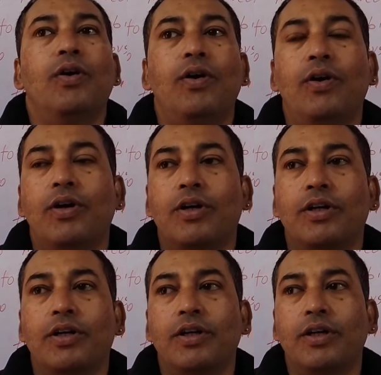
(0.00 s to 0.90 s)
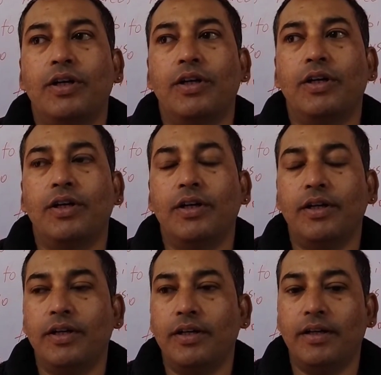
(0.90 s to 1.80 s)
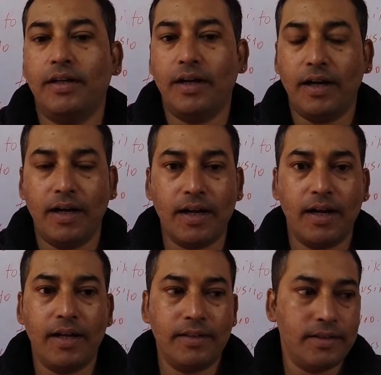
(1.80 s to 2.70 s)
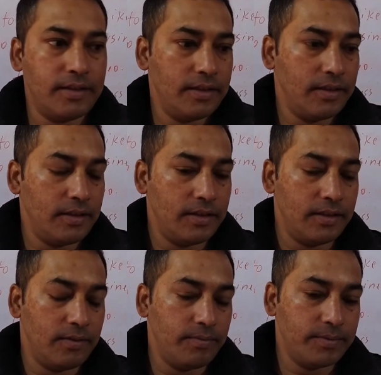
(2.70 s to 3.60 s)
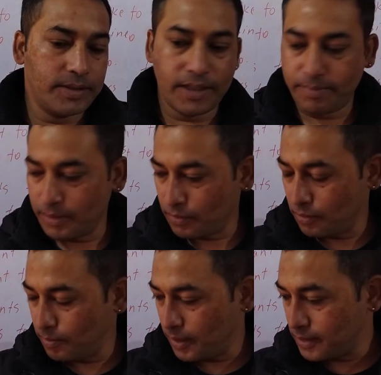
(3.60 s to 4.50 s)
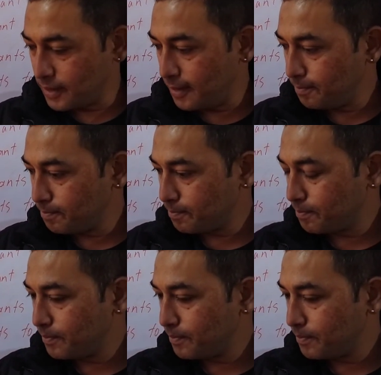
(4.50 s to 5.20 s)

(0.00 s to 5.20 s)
Or another, you know, statement could be, let's say